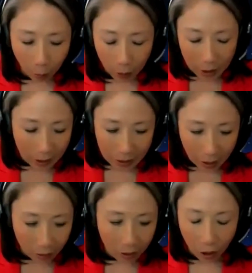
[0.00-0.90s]
we're putting
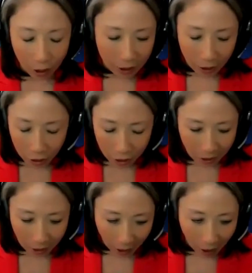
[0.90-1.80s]
things out there, it
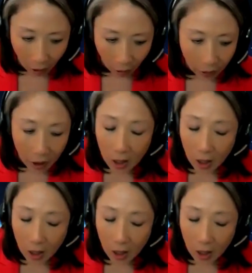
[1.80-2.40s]
touches on health,